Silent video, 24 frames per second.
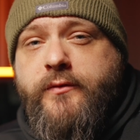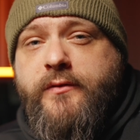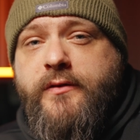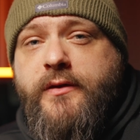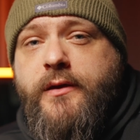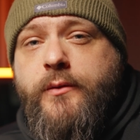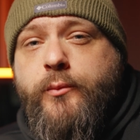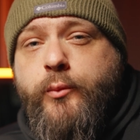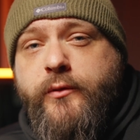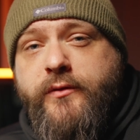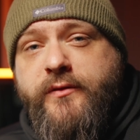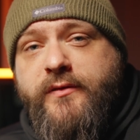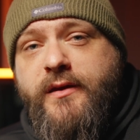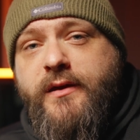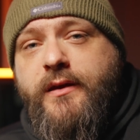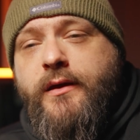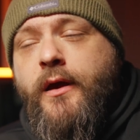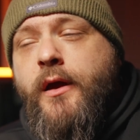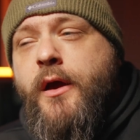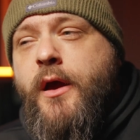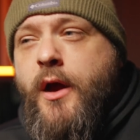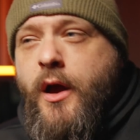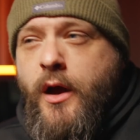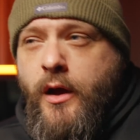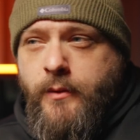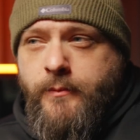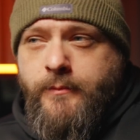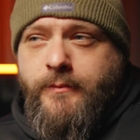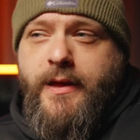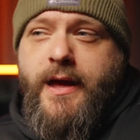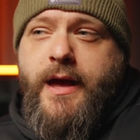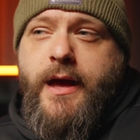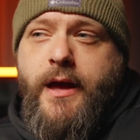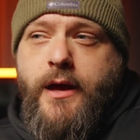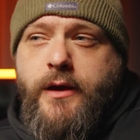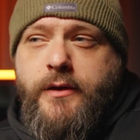see. We'll see.
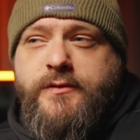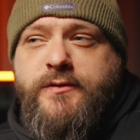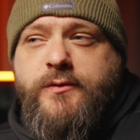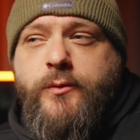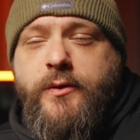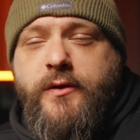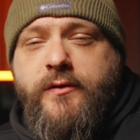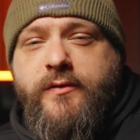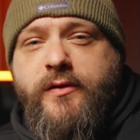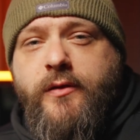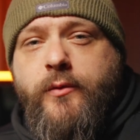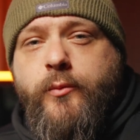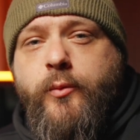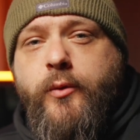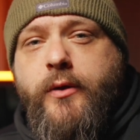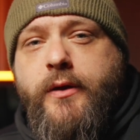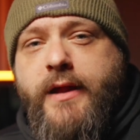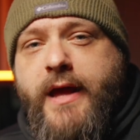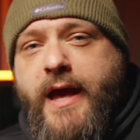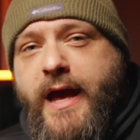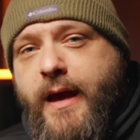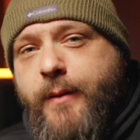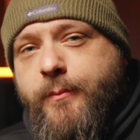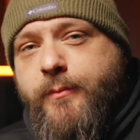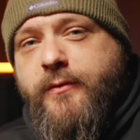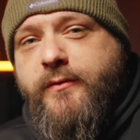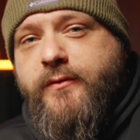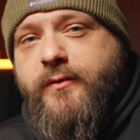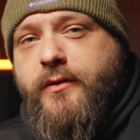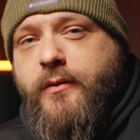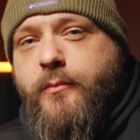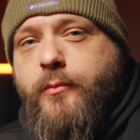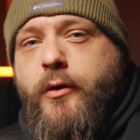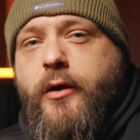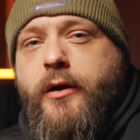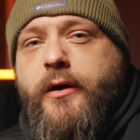I also want to see what happens
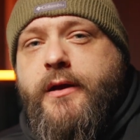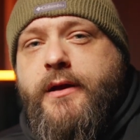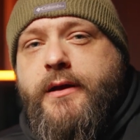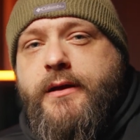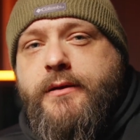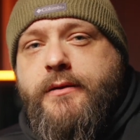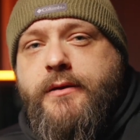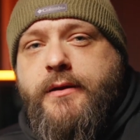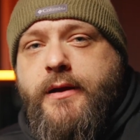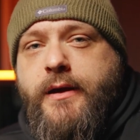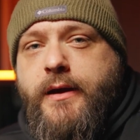on the market.